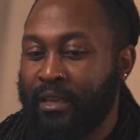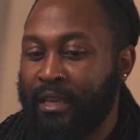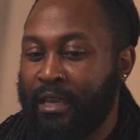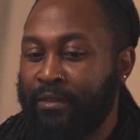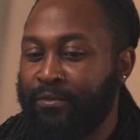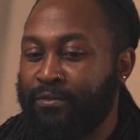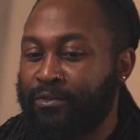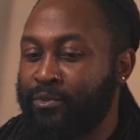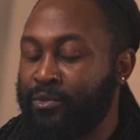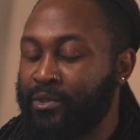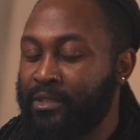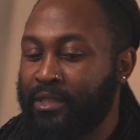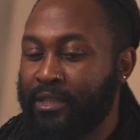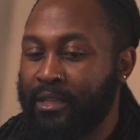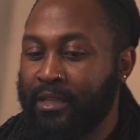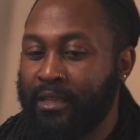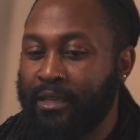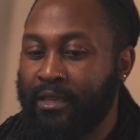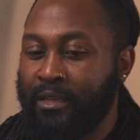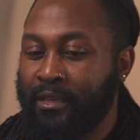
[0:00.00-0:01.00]
if you
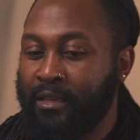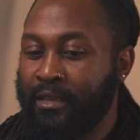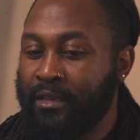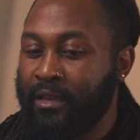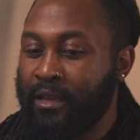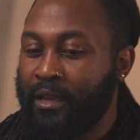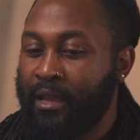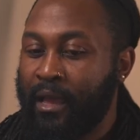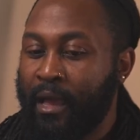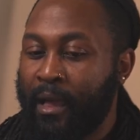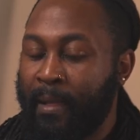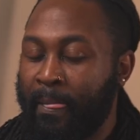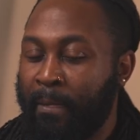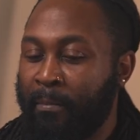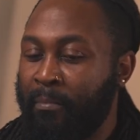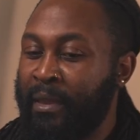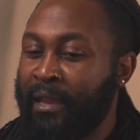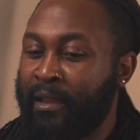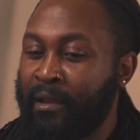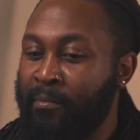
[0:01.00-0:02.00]
see
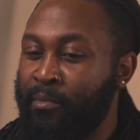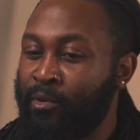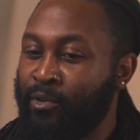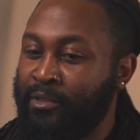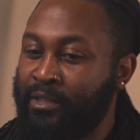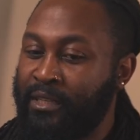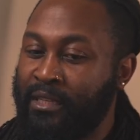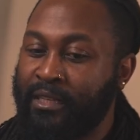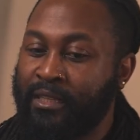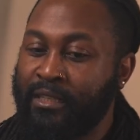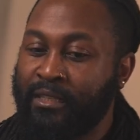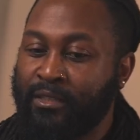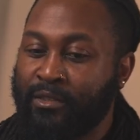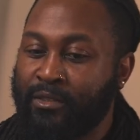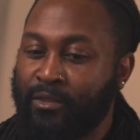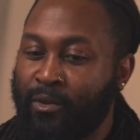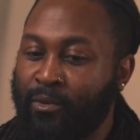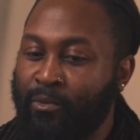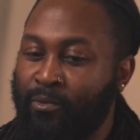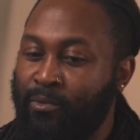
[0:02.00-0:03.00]
bigger
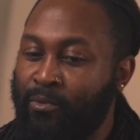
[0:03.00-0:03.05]
bodies,